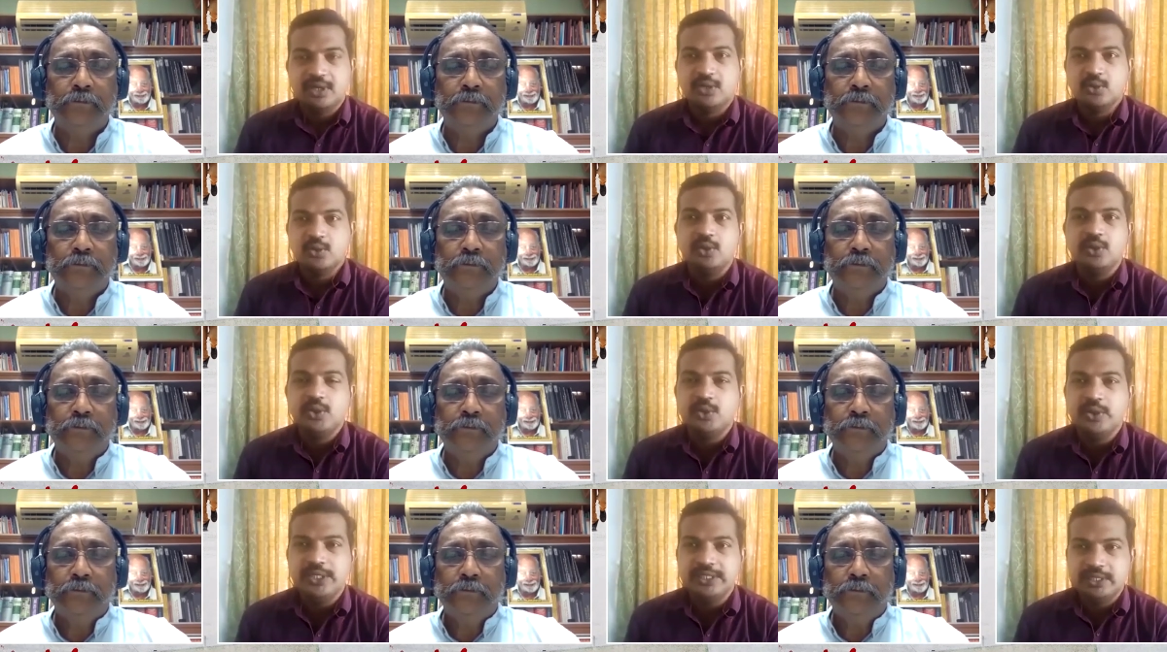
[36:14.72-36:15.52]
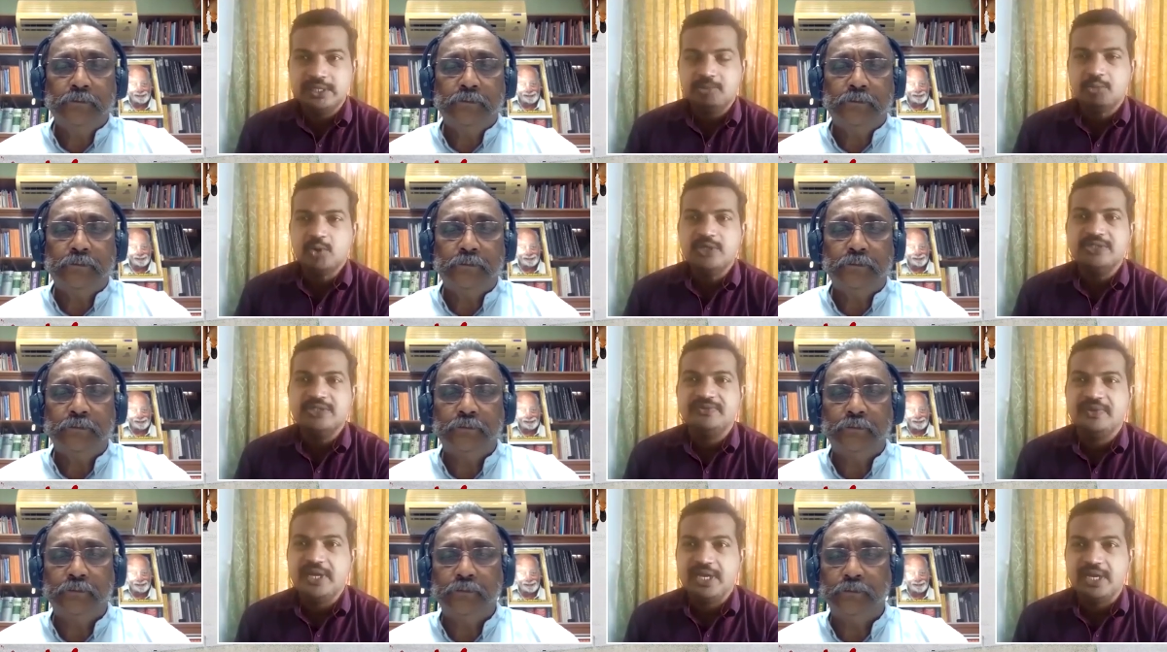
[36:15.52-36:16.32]
Speaker 1: uh, rule during the police
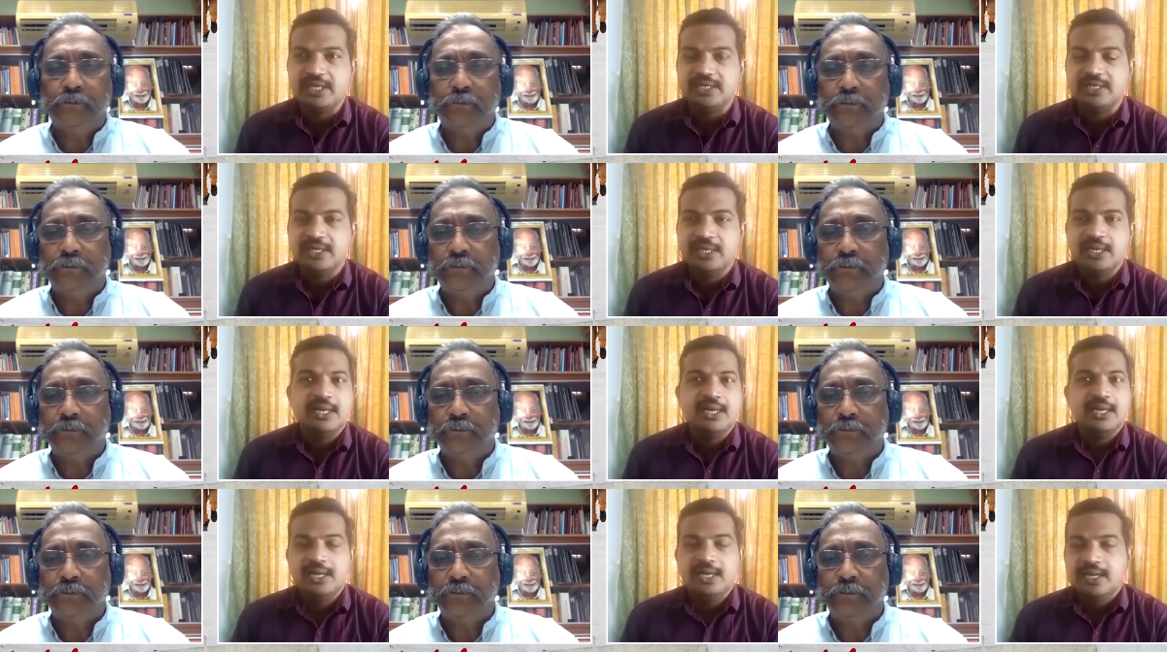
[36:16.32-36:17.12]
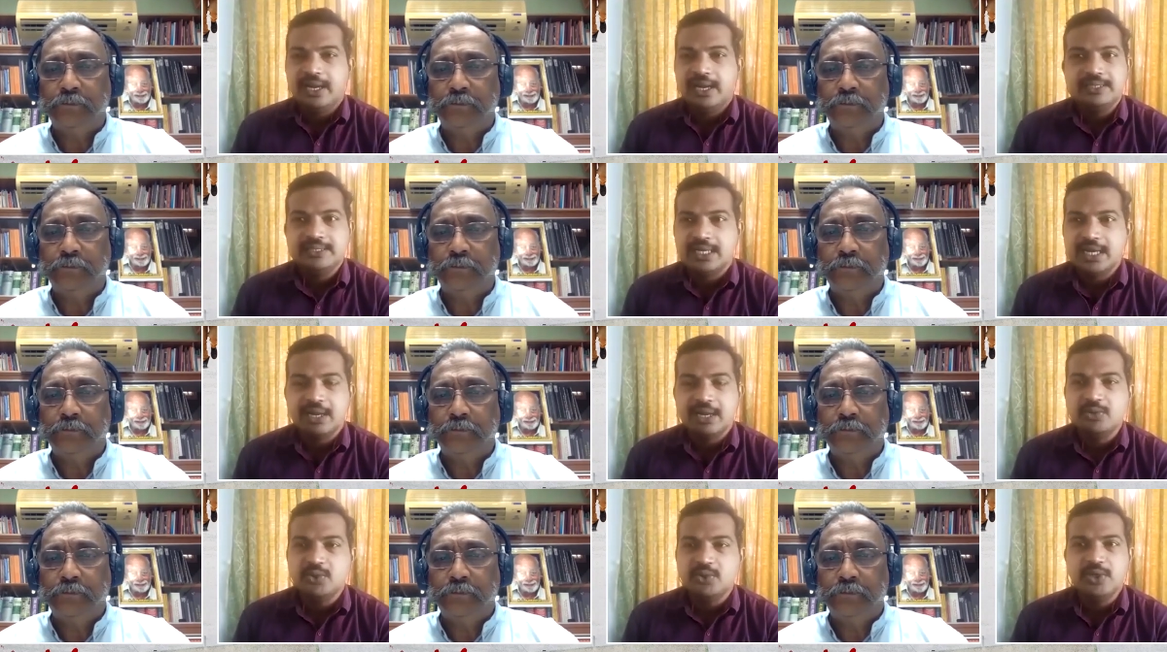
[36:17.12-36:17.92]
firing, had
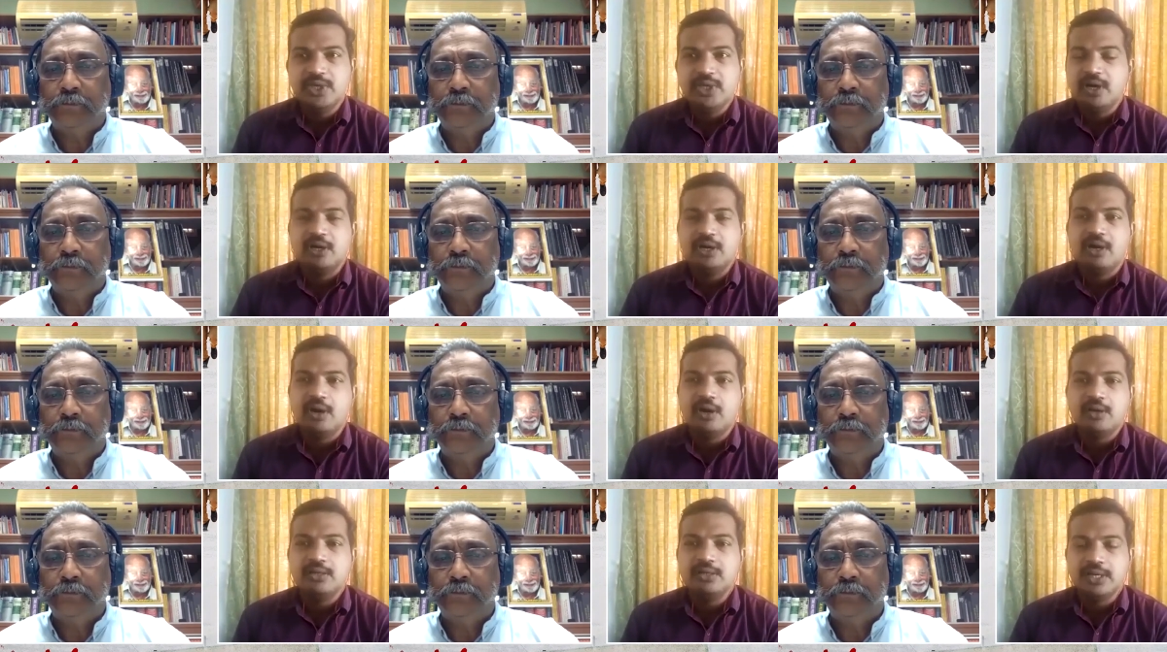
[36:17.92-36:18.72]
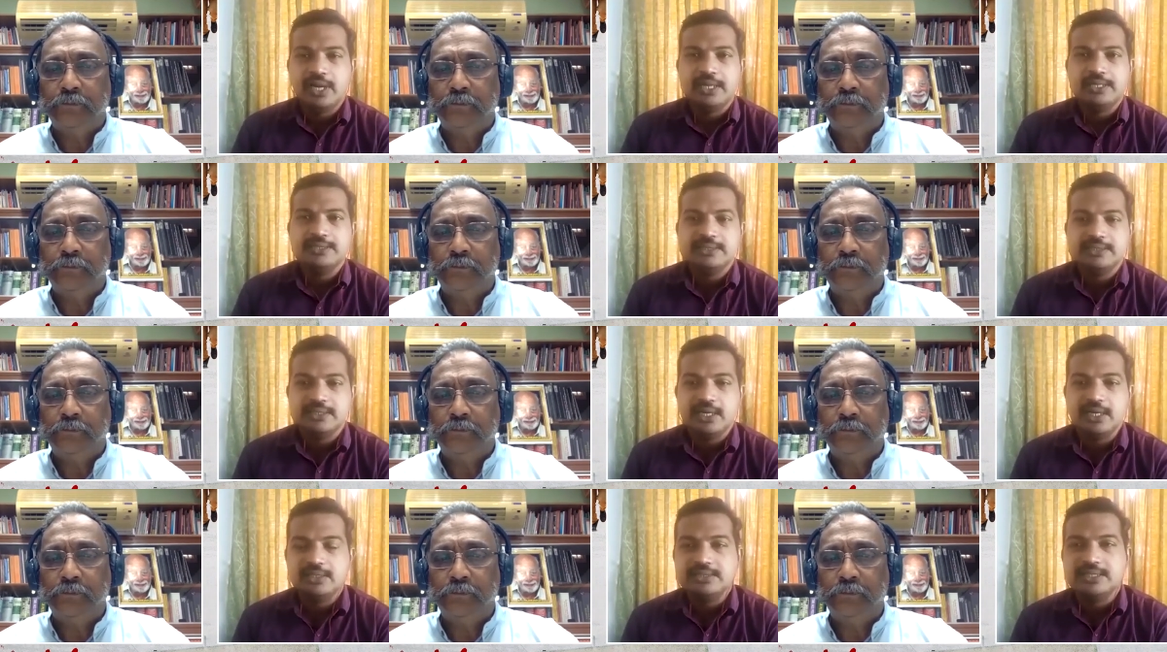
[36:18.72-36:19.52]
succumbed to the uh, or has
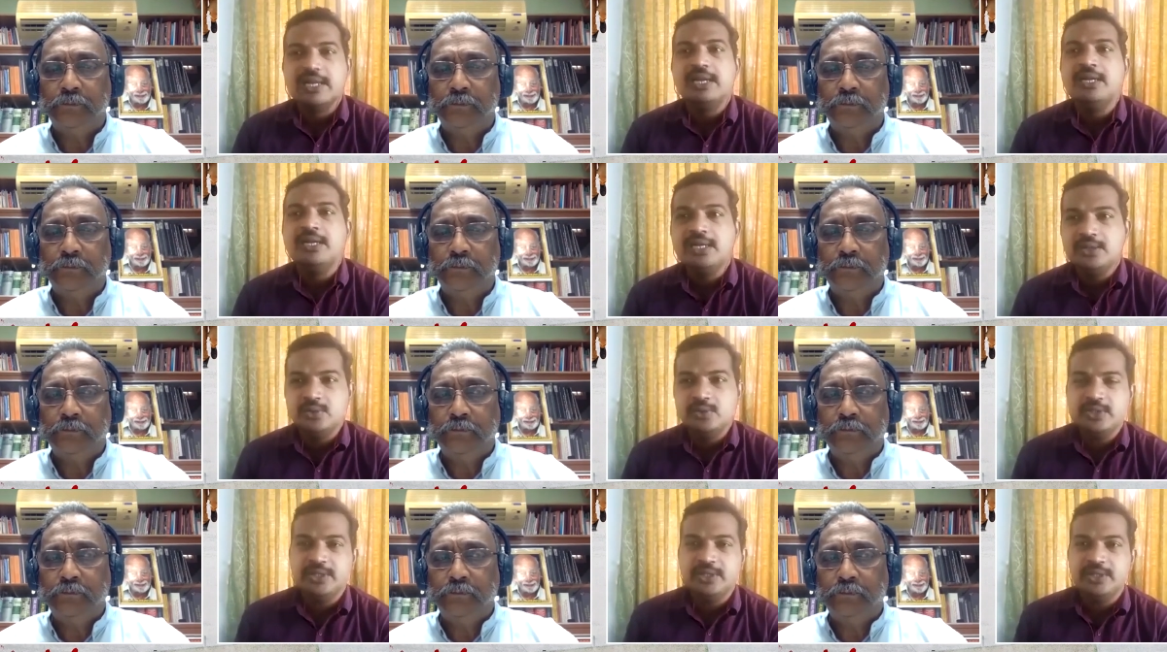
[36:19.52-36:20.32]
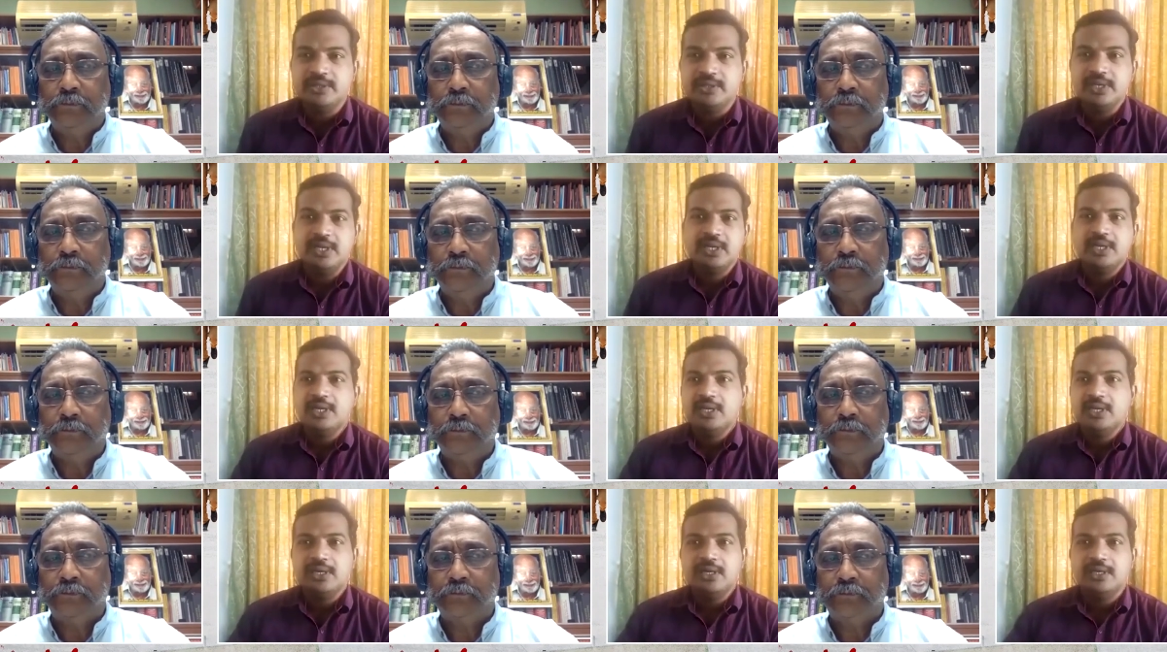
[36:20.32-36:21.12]
uh, surrendered to the
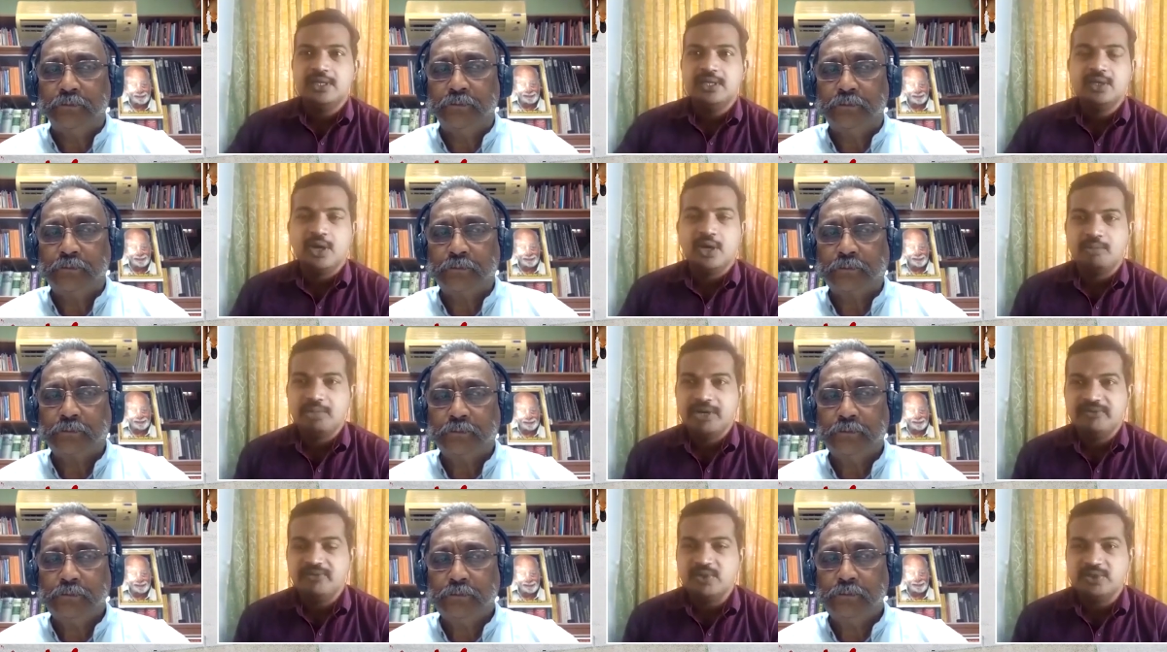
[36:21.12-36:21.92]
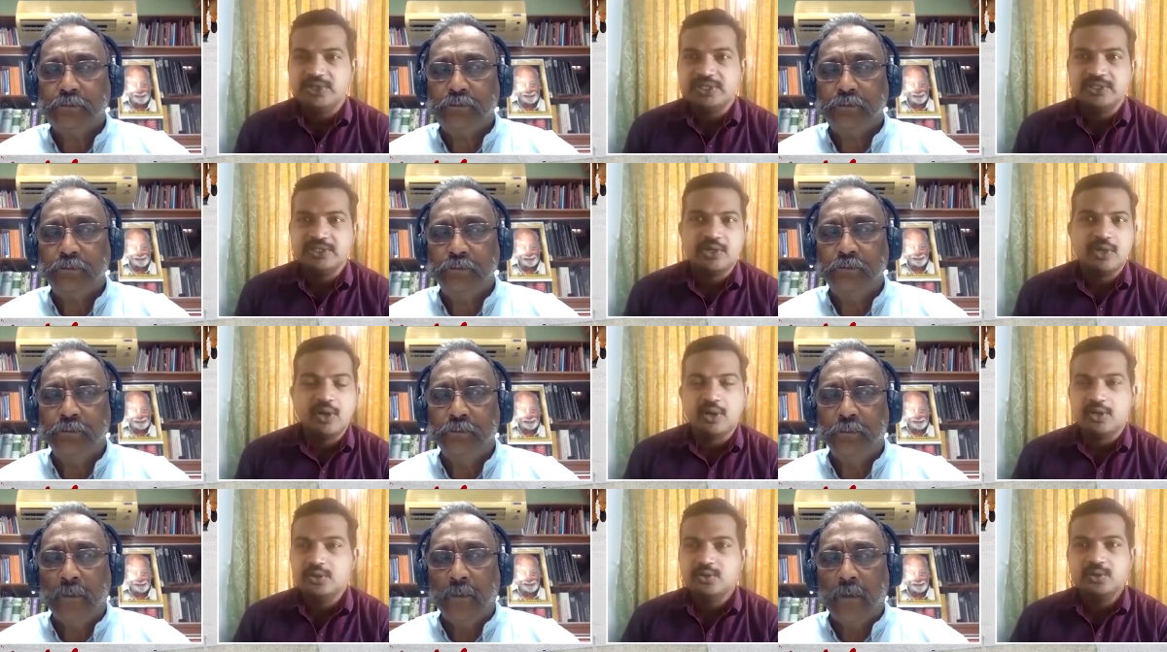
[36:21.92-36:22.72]
uh, the corporate forces
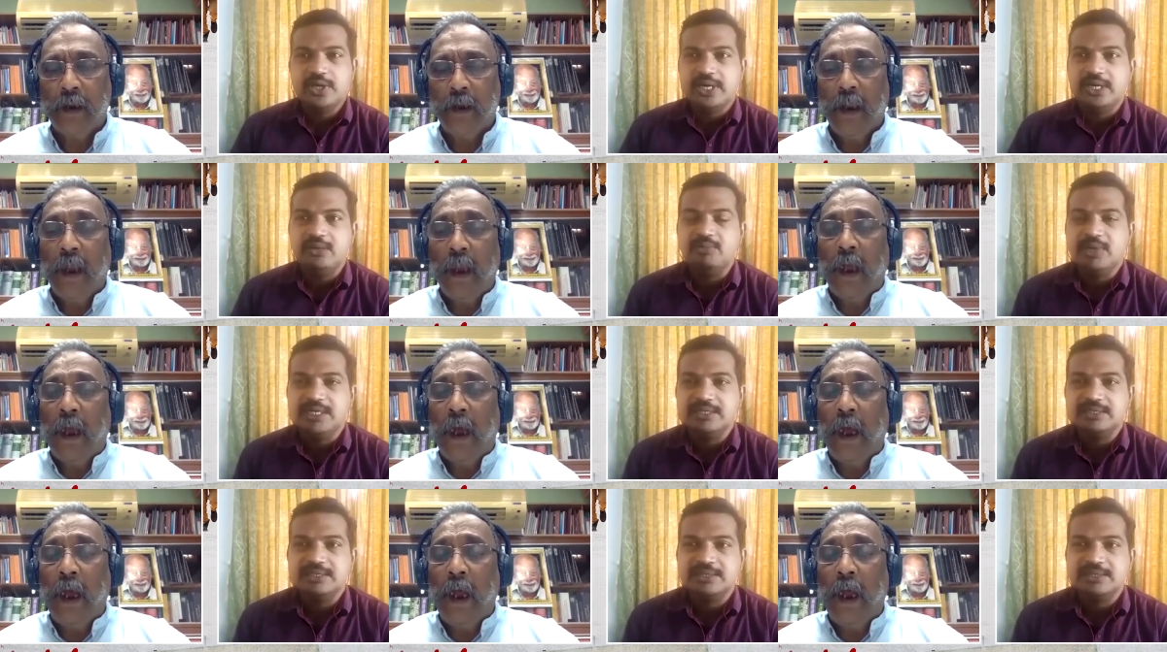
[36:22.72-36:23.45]
or to their demand.